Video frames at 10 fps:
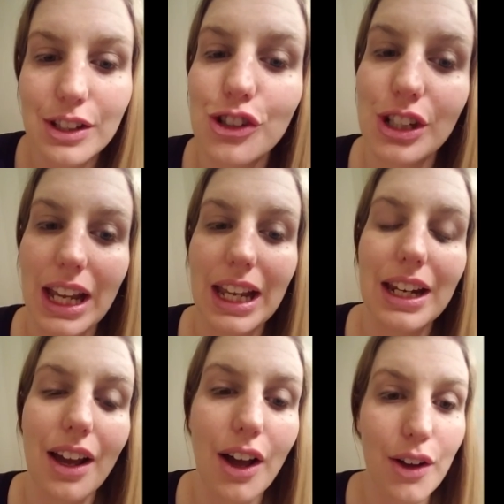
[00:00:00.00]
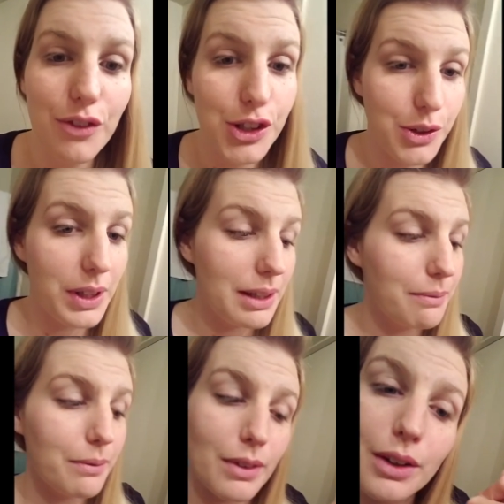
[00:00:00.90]
shade of Dewy,
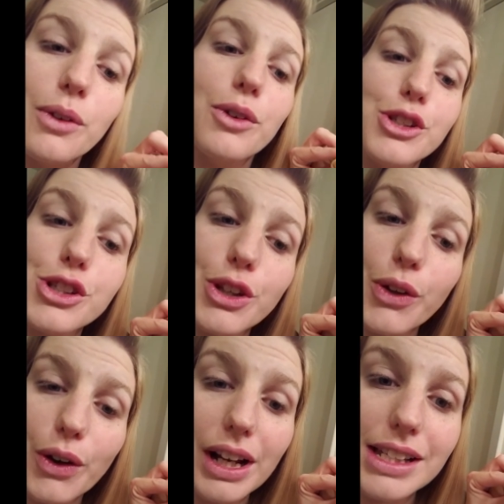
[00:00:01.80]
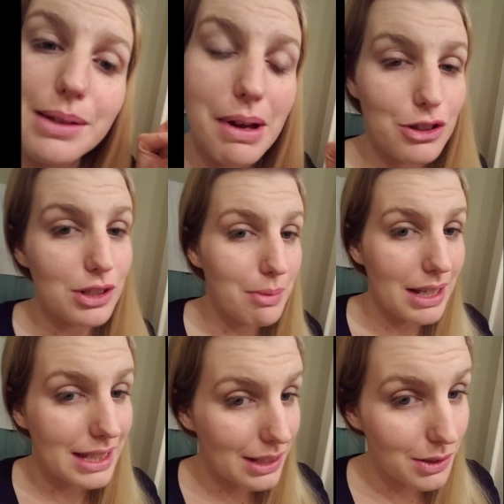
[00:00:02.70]
which is glorious. It matches
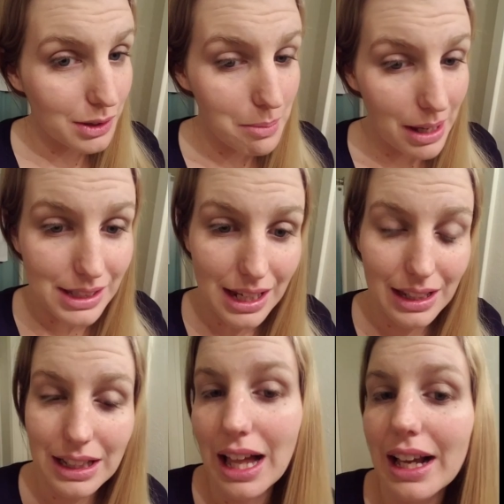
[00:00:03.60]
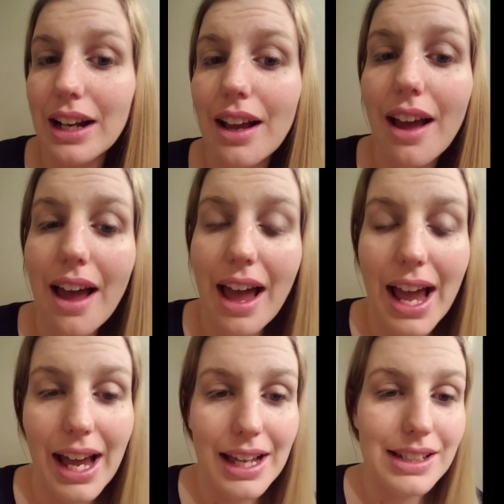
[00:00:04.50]
my skin tone the best out of the line.
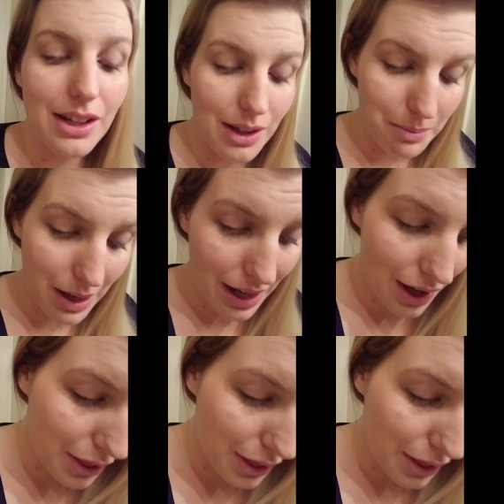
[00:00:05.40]
And on my